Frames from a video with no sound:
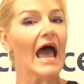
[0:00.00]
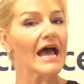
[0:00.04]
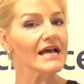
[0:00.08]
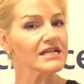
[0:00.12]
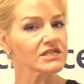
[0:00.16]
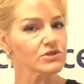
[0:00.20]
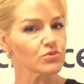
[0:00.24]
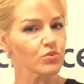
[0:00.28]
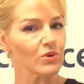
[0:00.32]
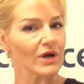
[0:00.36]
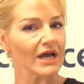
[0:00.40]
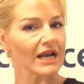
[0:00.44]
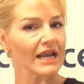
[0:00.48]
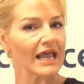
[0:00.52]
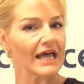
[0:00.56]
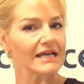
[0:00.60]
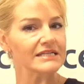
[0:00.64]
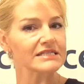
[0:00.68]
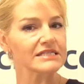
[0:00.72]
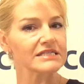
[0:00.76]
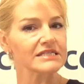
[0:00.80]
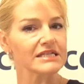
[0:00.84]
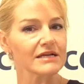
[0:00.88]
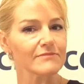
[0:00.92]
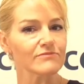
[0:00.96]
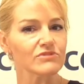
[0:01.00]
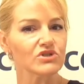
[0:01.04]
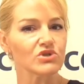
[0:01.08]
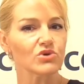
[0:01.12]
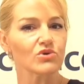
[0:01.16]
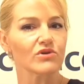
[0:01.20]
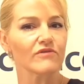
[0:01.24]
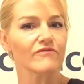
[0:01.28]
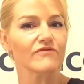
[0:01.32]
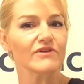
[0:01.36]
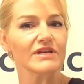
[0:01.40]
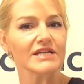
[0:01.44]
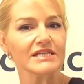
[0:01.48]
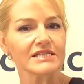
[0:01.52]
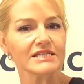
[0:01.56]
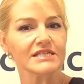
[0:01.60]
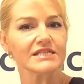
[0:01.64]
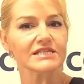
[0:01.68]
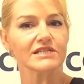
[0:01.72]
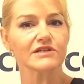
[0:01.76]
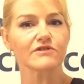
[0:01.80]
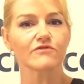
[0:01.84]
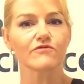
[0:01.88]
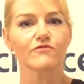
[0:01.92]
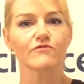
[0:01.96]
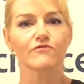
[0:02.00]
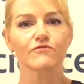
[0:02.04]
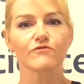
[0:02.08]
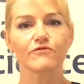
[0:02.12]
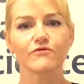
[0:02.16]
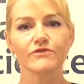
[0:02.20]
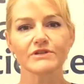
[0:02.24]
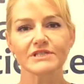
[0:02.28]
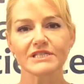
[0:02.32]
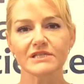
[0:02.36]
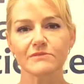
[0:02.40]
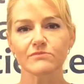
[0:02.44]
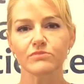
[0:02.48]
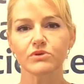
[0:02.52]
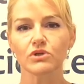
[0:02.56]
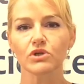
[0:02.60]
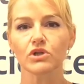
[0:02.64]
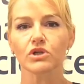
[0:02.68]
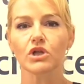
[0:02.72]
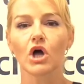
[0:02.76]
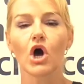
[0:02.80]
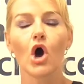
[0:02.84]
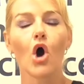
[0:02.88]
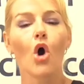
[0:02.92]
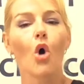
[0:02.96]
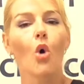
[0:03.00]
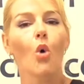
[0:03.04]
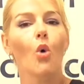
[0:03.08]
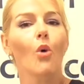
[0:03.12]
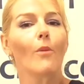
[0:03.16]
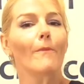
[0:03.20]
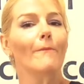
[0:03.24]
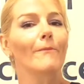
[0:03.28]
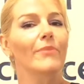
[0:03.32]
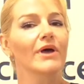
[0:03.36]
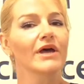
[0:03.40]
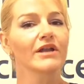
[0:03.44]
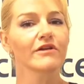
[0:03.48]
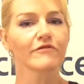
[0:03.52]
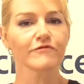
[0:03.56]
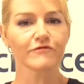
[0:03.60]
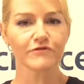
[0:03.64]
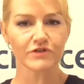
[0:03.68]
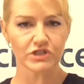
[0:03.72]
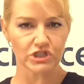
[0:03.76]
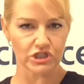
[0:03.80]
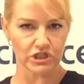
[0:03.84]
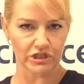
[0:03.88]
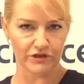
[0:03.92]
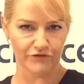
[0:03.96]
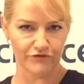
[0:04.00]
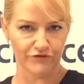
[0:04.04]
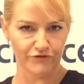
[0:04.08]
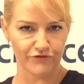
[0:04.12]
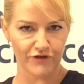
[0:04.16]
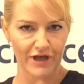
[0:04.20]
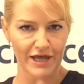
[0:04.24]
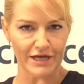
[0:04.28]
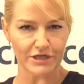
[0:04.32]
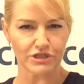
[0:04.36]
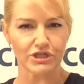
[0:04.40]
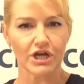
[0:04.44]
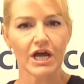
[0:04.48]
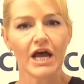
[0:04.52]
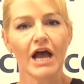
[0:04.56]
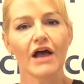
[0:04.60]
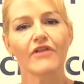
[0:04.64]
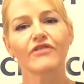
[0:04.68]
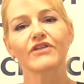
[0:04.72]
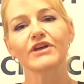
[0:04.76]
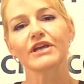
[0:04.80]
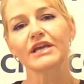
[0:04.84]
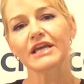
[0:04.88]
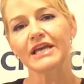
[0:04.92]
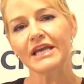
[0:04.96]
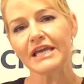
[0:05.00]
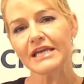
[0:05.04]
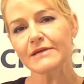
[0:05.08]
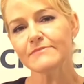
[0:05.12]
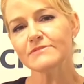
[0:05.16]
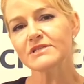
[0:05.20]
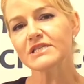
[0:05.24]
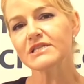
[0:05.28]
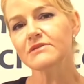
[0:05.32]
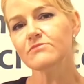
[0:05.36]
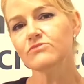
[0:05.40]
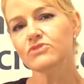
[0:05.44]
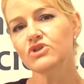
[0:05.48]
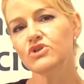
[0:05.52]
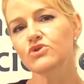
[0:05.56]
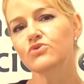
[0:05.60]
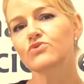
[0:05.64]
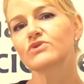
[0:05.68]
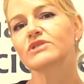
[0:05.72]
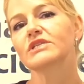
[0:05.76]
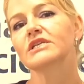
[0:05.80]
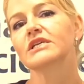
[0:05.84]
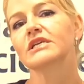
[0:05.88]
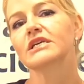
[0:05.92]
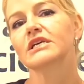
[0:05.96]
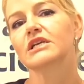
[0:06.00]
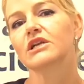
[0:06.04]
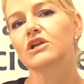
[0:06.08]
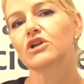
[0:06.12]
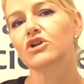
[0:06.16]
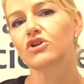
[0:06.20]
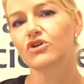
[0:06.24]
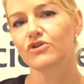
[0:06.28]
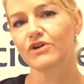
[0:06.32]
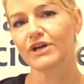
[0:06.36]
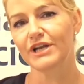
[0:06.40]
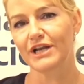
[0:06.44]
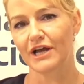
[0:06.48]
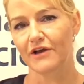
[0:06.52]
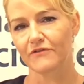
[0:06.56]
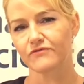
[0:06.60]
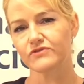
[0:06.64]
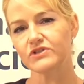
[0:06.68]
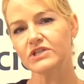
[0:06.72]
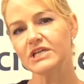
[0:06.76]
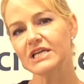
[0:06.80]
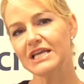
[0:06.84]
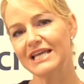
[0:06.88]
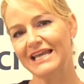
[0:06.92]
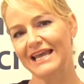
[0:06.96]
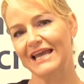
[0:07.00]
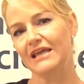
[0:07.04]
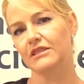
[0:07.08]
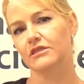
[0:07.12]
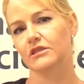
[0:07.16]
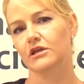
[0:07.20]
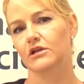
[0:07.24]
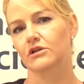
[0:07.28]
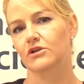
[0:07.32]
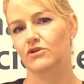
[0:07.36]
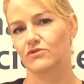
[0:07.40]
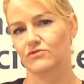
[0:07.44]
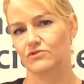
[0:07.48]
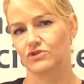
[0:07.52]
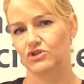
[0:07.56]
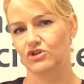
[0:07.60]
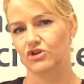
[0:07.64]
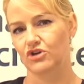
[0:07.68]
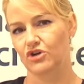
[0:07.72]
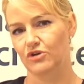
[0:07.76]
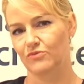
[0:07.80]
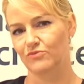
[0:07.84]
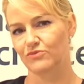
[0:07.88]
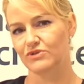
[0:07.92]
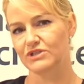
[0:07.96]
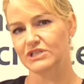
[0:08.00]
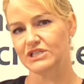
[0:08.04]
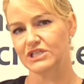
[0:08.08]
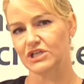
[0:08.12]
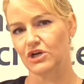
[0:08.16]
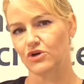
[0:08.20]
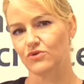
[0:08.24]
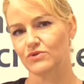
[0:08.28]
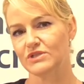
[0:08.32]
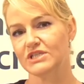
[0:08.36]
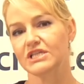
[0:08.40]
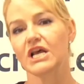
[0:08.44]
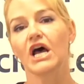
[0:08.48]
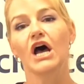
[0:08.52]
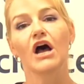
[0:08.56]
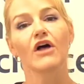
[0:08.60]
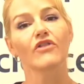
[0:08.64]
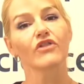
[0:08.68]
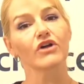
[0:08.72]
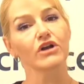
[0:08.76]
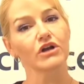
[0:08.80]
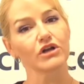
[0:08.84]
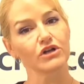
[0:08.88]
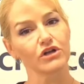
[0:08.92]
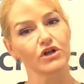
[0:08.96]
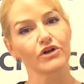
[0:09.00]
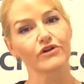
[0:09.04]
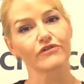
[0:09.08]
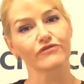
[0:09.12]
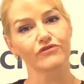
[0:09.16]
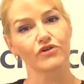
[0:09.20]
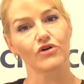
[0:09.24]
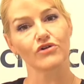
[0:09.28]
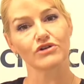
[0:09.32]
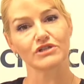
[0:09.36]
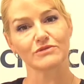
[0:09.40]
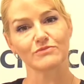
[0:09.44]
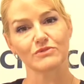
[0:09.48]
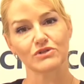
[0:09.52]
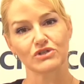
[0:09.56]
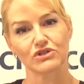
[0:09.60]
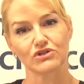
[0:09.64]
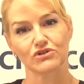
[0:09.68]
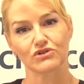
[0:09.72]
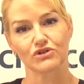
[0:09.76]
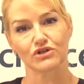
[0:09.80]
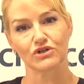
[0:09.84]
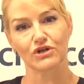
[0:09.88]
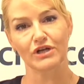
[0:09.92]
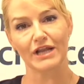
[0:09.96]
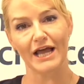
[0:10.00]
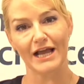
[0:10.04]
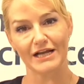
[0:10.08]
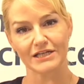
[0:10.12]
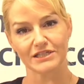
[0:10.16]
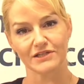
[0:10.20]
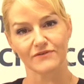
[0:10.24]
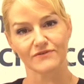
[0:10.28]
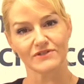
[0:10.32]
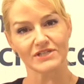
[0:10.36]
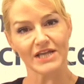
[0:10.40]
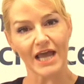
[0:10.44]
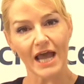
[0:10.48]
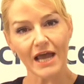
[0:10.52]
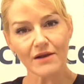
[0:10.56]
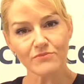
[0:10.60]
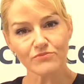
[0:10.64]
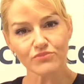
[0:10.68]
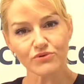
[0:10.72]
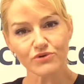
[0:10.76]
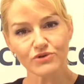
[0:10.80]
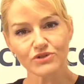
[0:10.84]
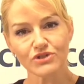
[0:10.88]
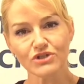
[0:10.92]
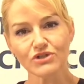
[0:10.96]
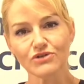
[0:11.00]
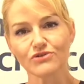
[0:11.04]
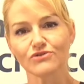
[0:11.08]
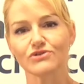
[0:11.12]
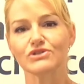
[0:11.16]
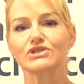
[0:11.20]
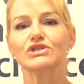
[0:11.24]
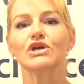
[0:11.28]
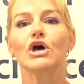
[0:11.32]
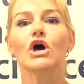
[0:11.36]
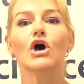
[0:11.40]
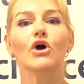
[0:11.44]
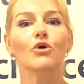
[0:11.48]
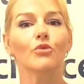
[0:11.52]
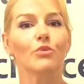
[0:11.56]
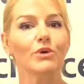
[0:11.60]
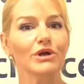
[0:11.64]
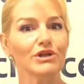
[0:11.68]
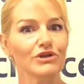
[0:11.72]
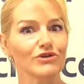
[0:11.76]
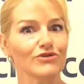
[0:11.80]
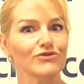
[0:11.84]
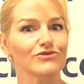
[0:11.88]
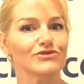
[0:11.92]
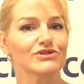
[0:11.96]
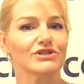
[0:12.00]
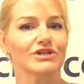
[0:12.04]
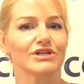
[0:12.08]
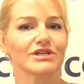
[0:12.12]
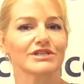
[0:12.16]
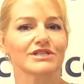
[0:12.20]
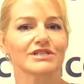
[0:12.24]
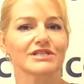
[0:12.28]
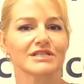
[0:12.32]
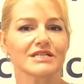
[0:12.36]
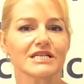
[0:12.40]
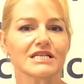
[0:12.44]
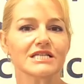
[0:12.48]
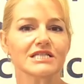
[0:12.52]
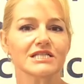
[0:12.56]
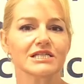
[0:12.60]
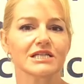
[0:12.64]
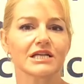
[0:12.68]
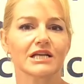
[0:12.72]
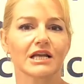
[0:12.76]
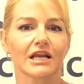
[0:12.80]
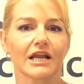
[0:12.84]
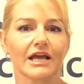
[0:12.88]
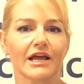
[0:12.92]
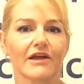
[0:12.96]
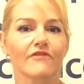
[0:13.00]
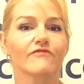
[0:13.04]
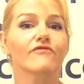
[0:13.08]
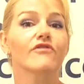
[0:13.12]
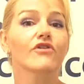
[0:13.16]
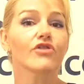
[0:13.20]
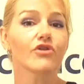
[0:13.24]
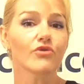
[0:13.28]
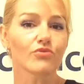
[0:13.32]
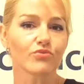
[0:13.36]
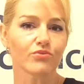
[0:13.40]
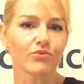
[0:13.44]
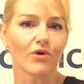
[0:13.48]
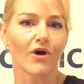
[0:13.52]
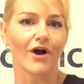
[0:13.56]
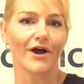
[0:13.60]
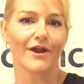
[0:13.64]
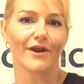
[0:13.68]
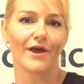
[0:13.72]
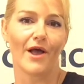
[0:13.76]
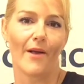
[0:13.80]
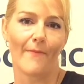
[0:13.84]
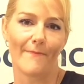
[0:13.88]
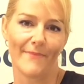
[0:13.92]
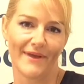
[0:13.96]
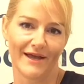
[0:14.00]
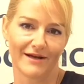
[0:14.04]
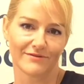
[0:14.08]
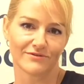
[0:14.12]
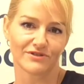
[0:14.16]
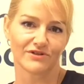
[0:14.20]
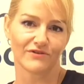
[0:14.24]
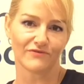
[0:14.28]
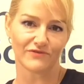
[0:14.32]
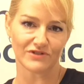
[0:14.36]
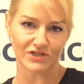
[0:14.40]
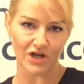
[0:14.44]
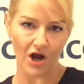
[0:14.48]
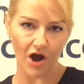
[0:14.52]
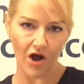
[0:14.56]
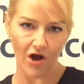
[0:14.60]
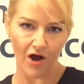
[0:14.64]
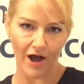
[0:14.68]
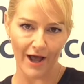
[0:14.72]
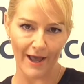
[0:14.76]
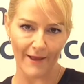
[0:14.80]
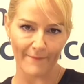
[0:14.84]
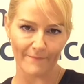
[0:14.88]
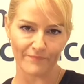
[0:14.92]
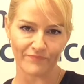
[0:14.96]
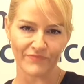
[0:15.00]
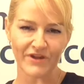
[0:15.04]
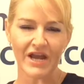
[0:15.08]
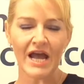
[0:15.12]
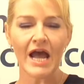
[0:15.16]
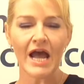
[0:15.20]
as well as some sort of instant visible or beneficial effect that keeps them using it long enough to get the long-term results that a lot of cosmeceutical actives can produce when used consistently for the right amount of time.